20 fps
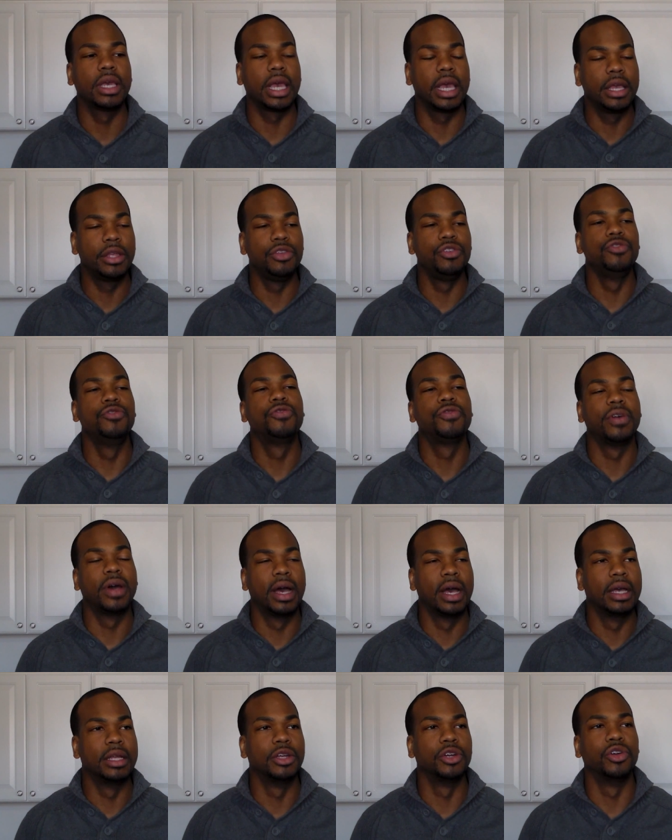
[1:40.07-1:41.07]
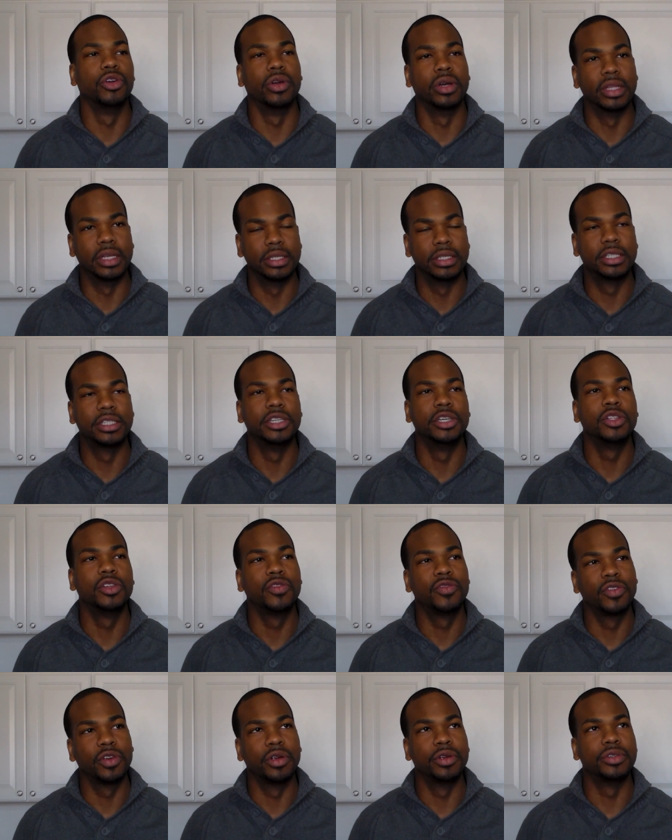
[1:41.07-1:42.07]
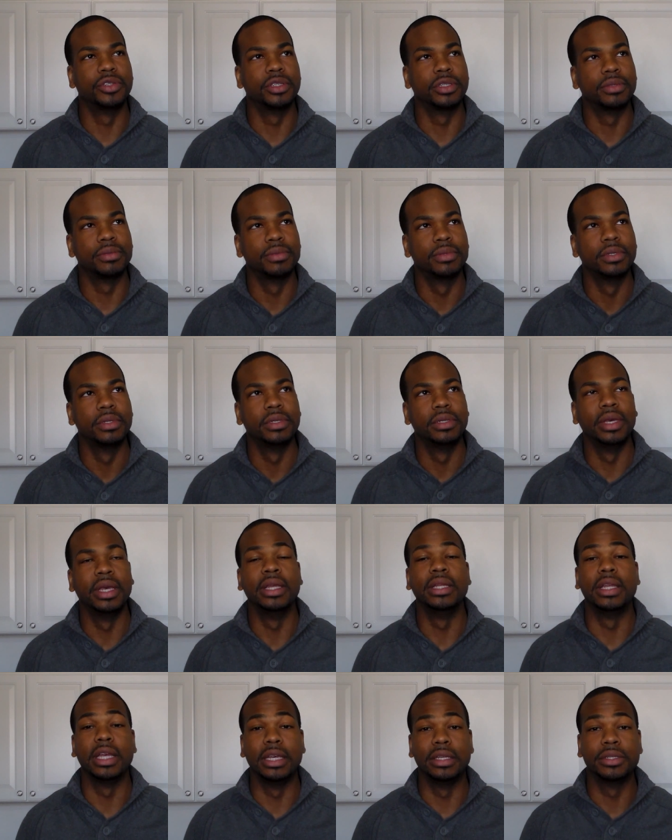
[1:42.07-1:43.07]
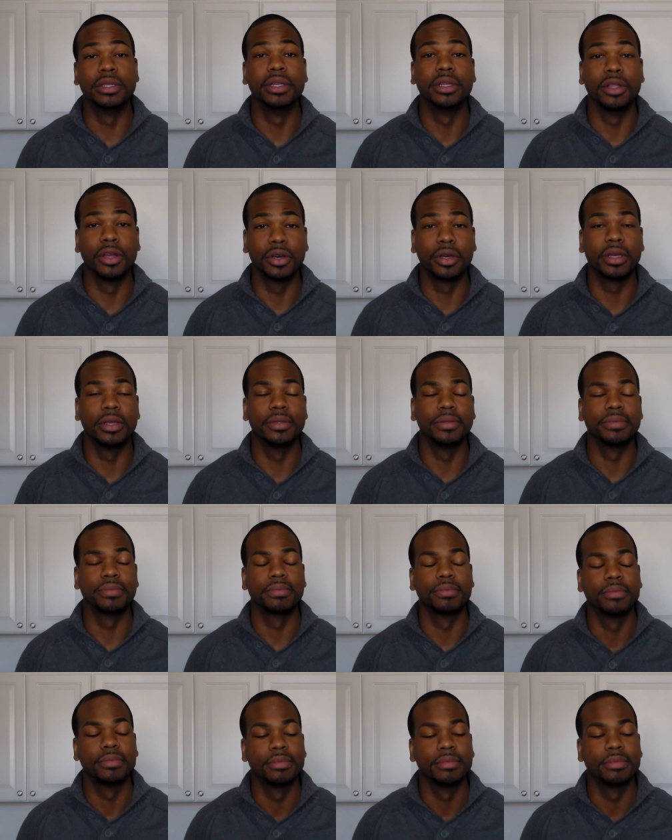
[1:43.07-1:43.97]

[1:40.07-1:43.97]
can you find a girl that's still a virgin and decent looking?